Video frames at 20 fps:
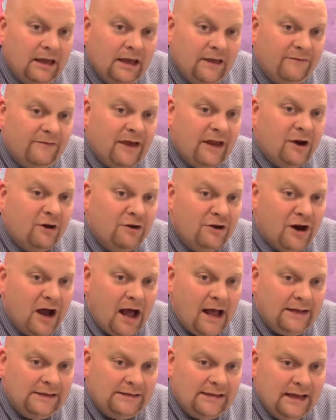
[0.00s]
If they are
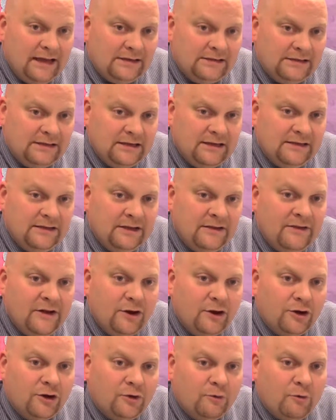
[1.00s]
not testing, then
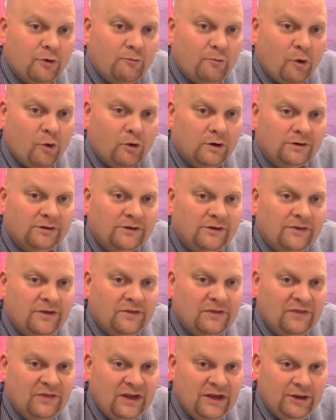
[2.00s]
they're going to report to
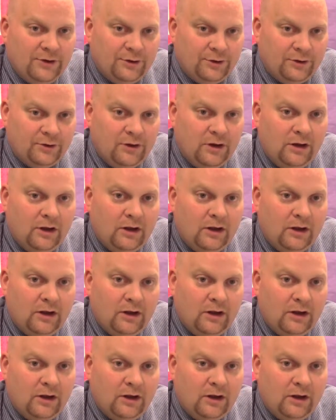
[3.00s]
the theater